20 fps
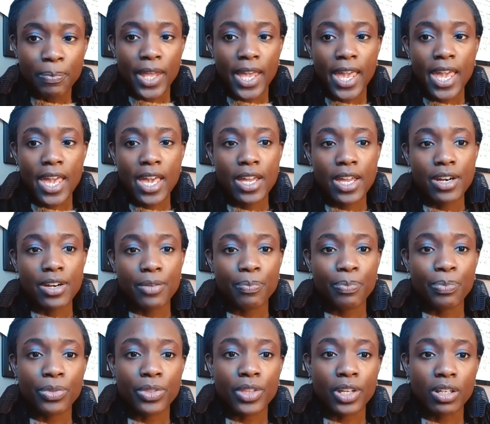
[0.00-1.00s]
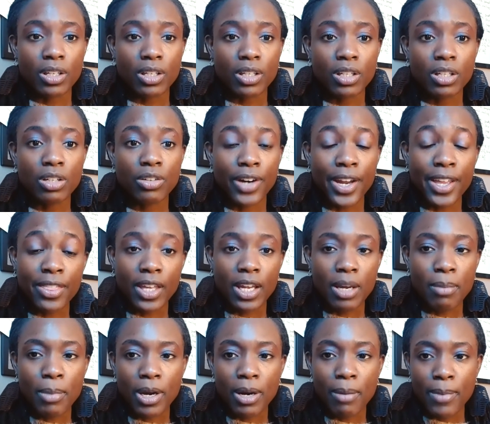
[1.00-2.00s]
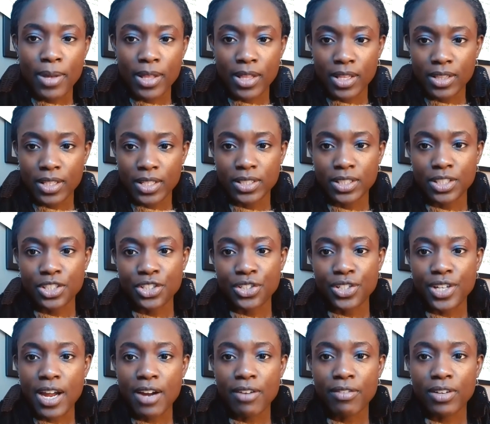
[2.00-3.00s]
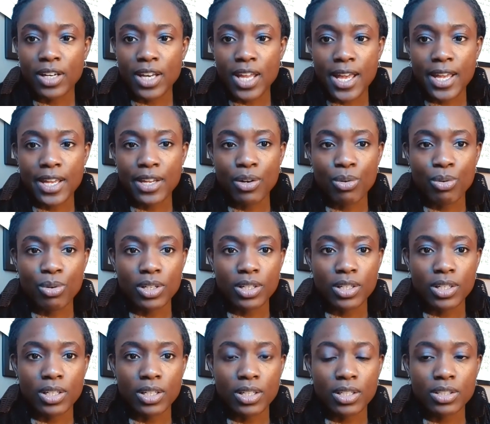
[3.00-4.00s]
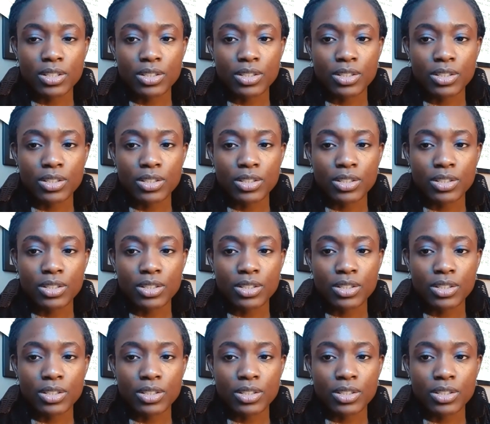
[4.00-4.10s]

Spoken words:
And the great thing about a mailing list is you're not relying on